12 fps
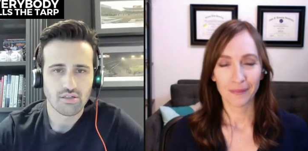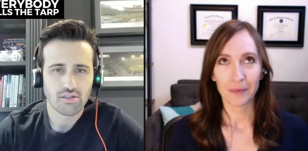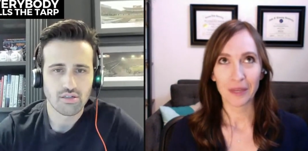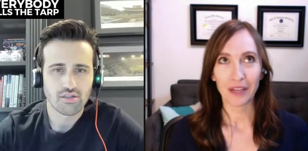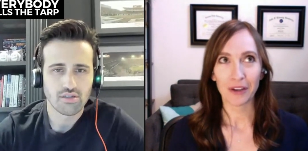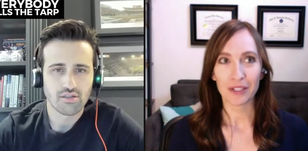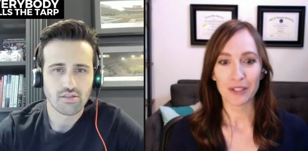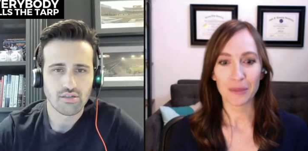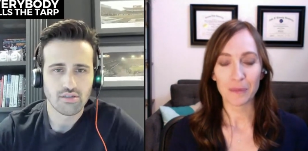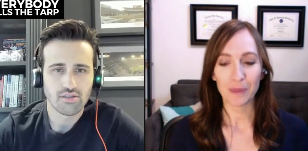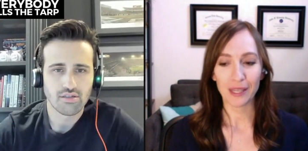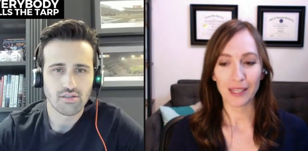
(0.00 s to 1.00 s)
Speaker 1: oh my gosh the
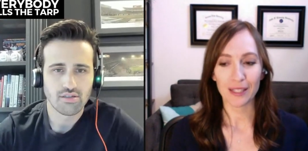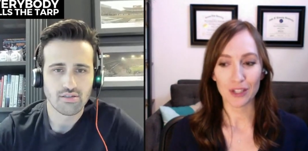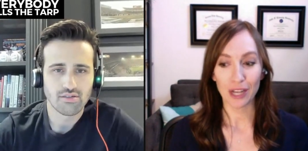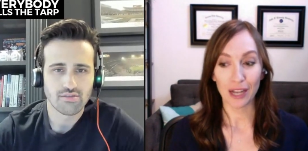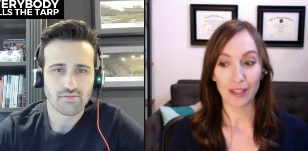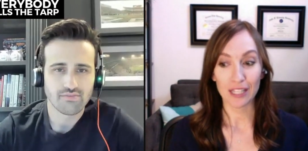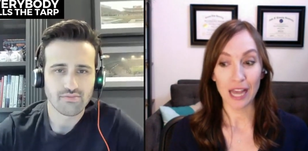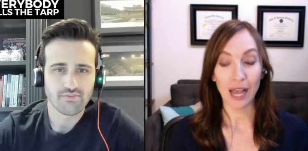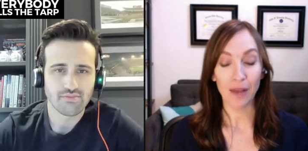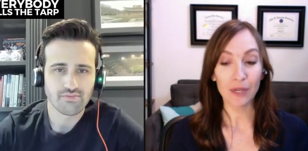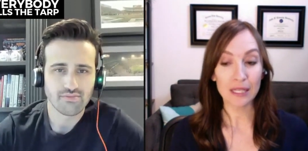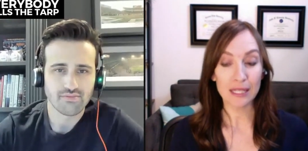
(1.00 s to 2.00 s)
biggest challenge
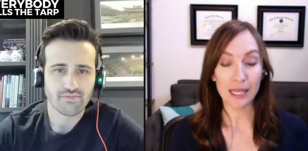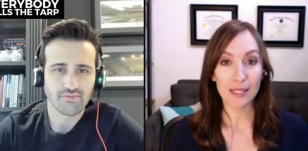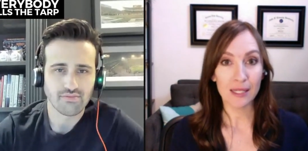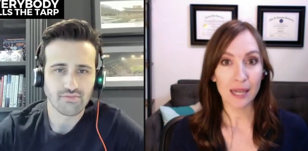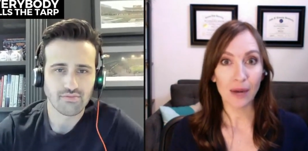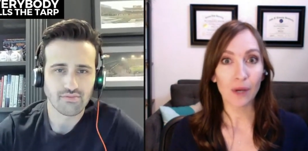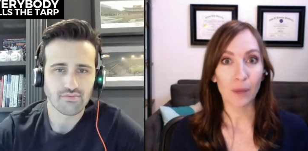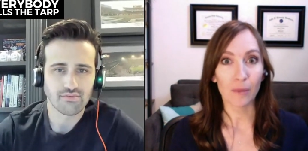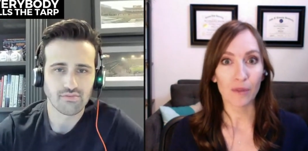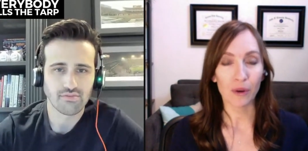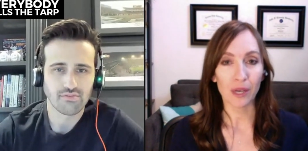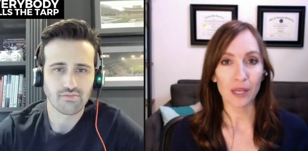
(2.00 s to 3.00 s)
i want to say it's an outcome
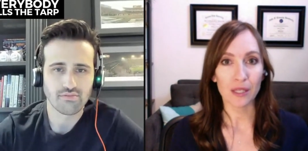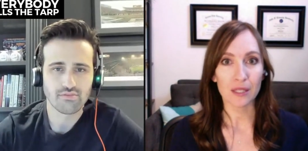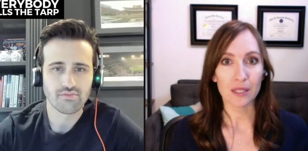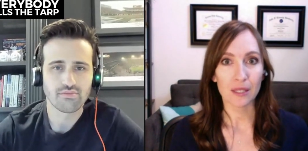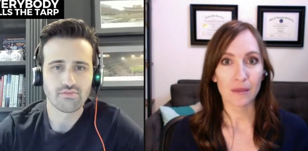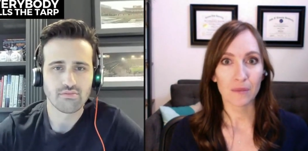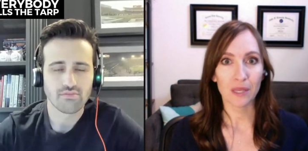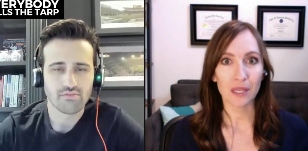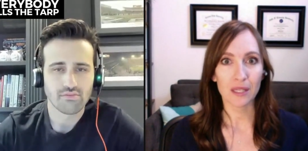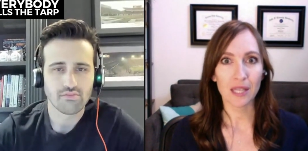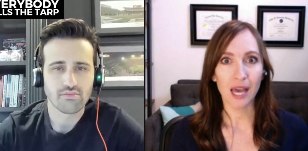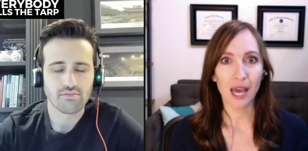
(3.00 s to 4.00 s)
focus
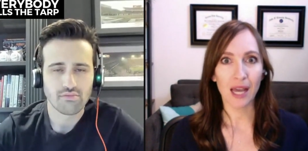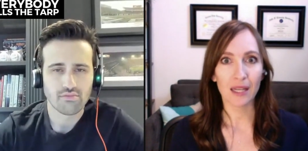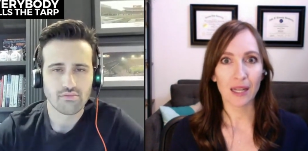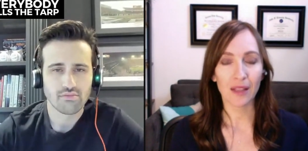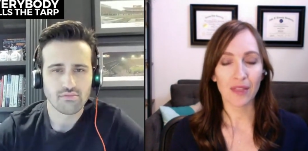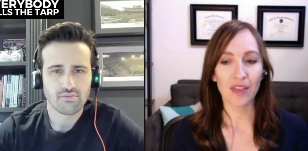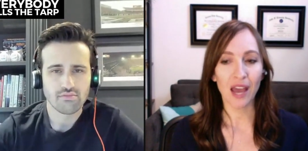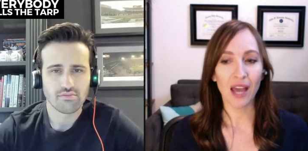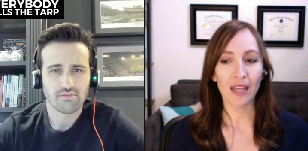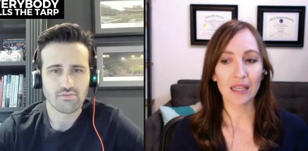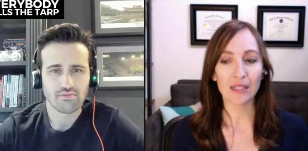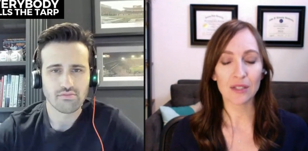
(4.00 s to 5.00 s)
because that
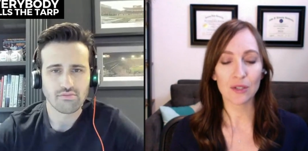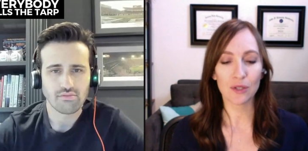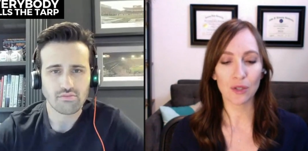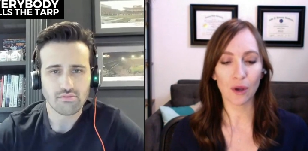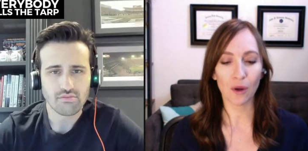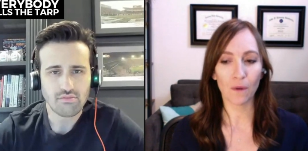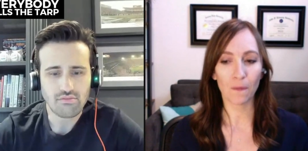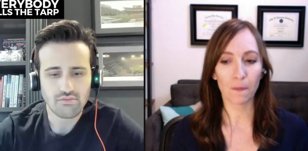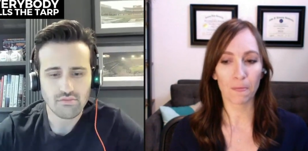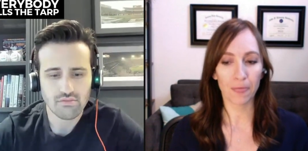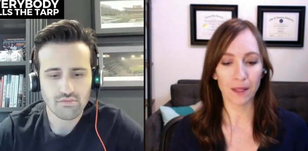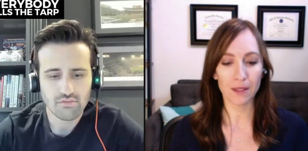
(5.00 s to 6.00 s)
that is
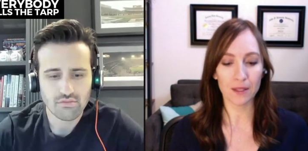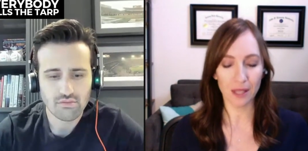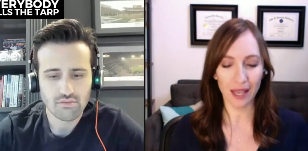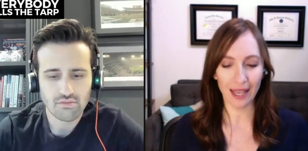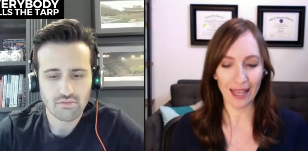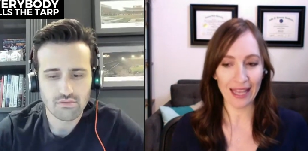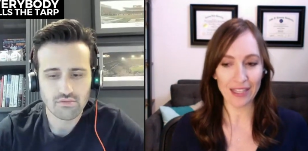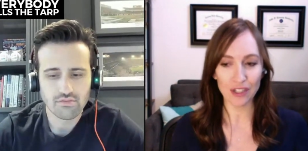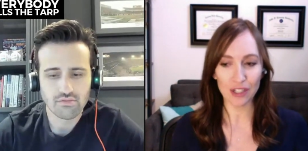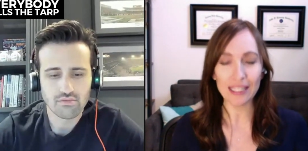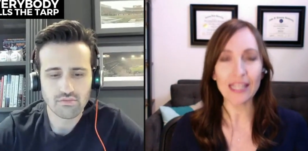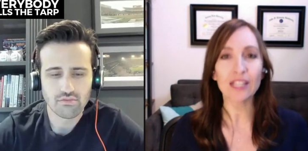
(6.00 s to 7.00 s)
so it's it
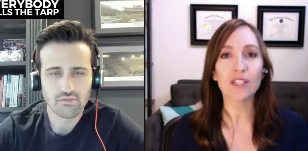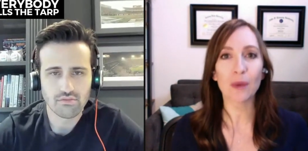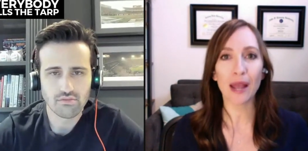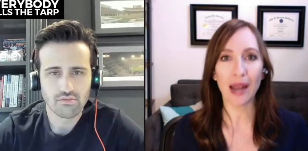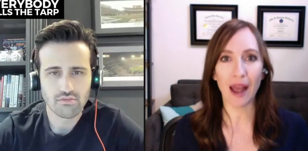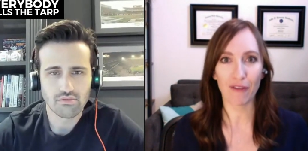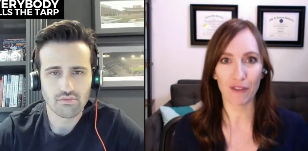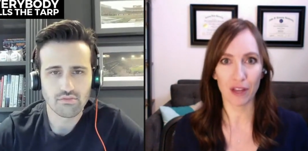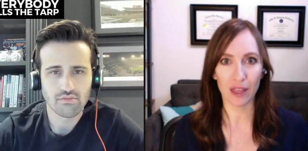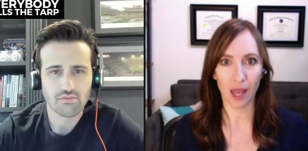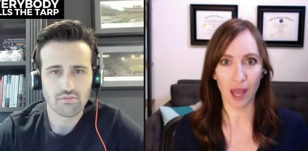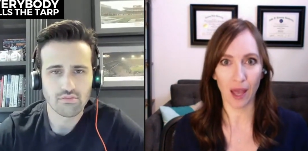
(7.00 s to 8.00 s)
just eats away at
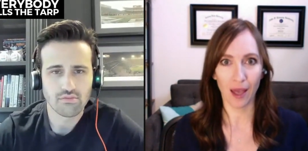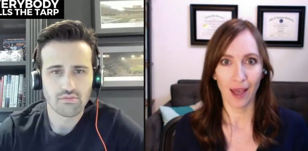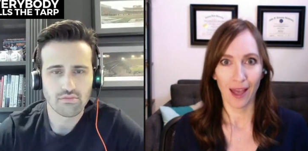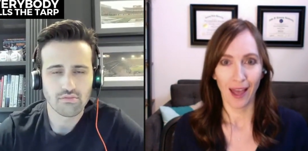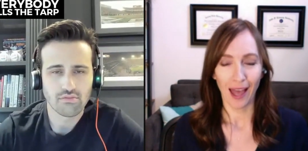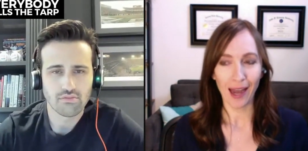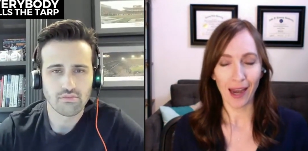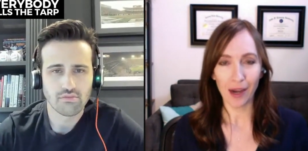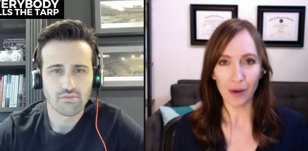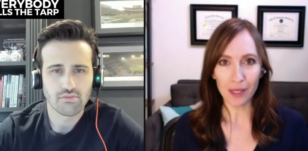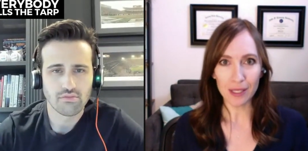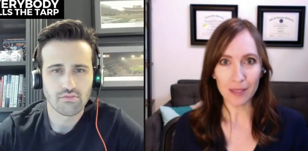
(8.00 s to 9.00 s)
everything and i
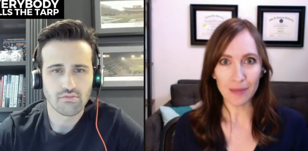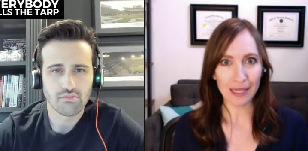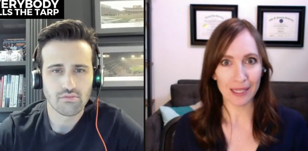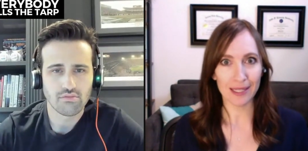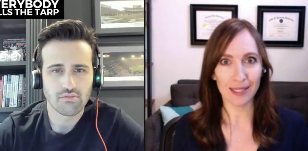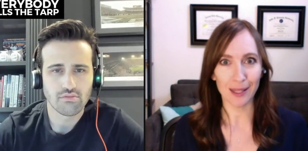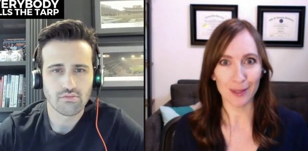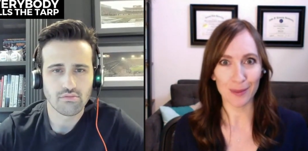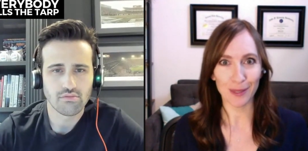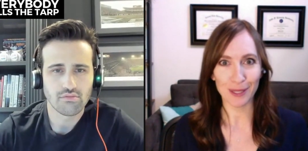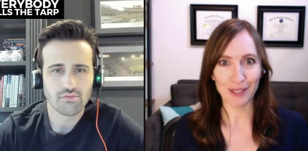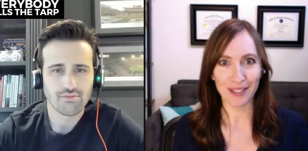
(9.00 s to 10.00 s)
know that doesn't make any sense
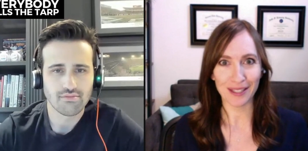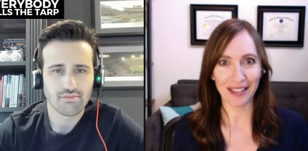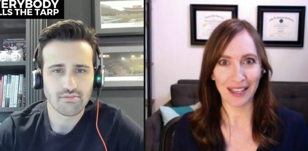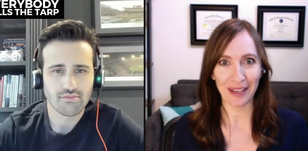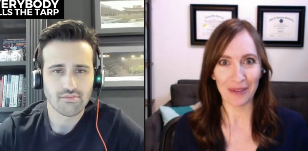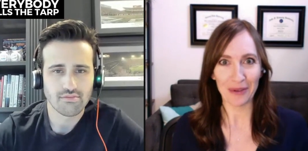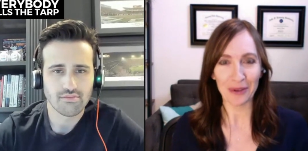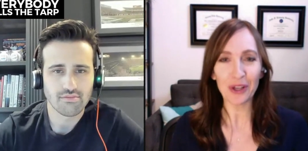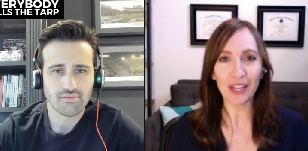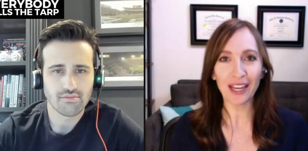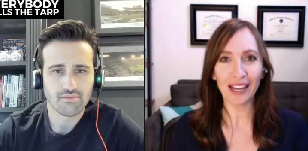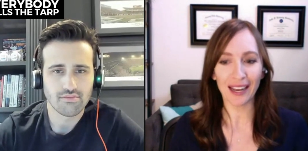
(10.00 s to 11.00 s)
because like if you're
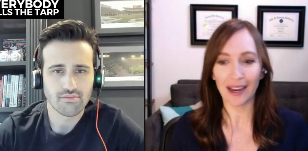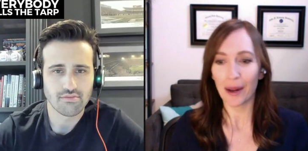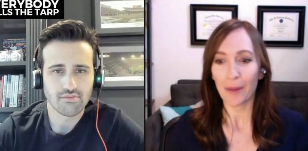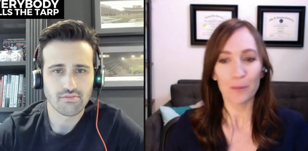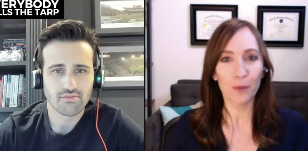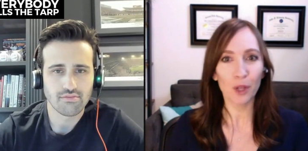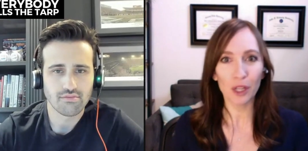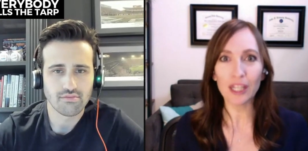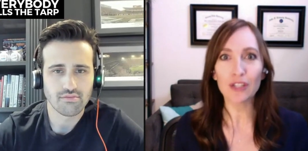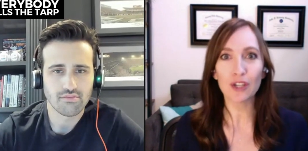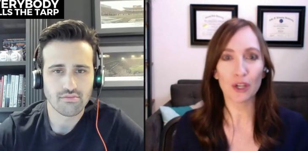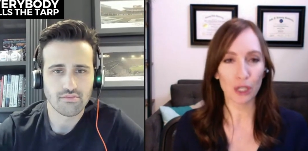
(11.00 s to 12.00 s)
looking at
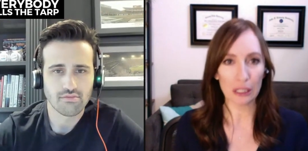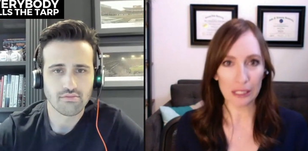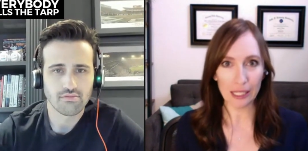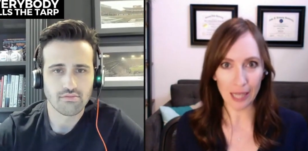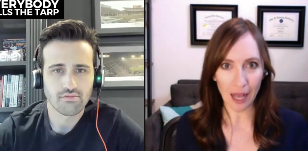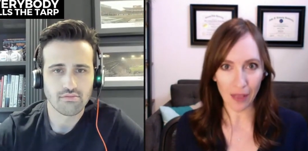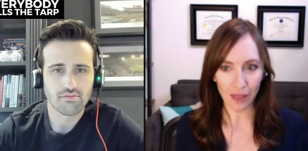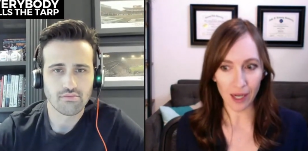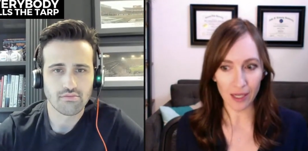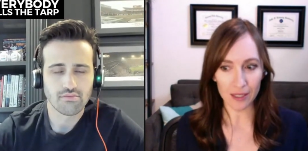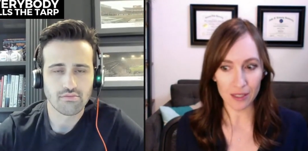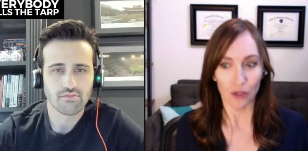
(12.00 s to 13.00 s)
collegiate or elite
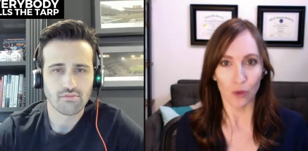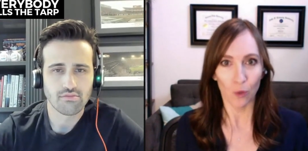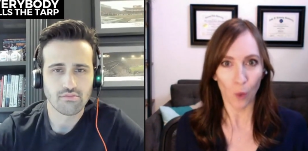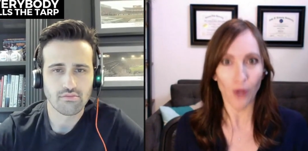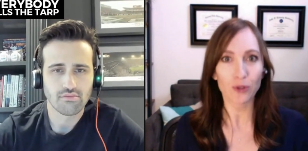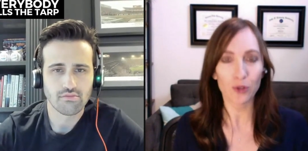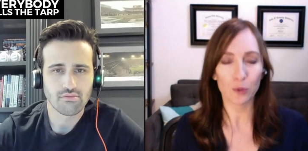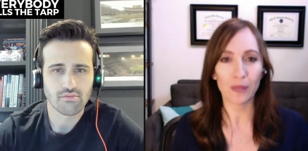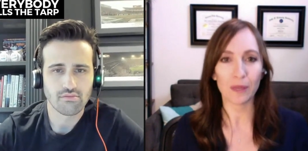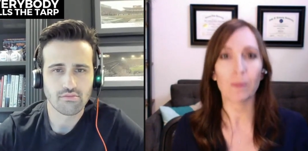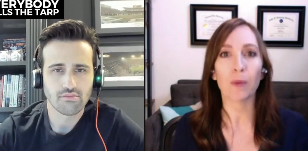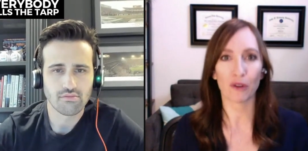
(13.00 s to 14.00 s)
athletics you want to
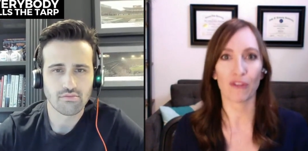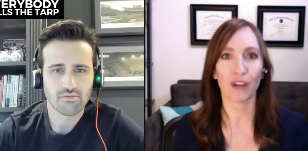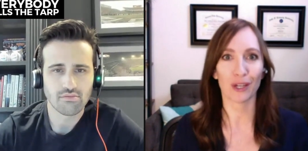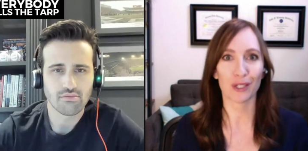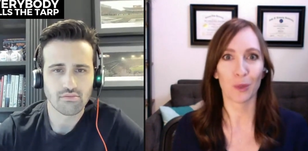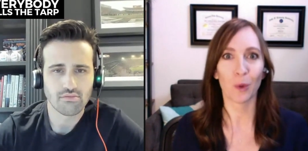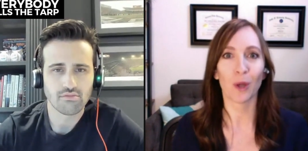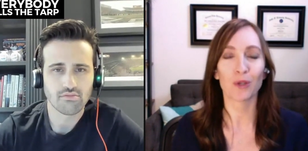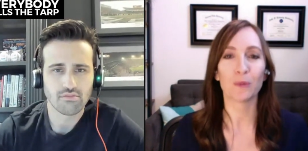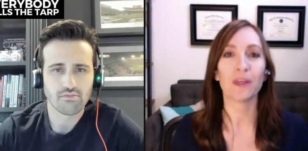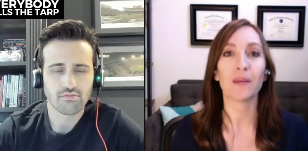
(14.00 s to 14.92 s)
be perfect you want to be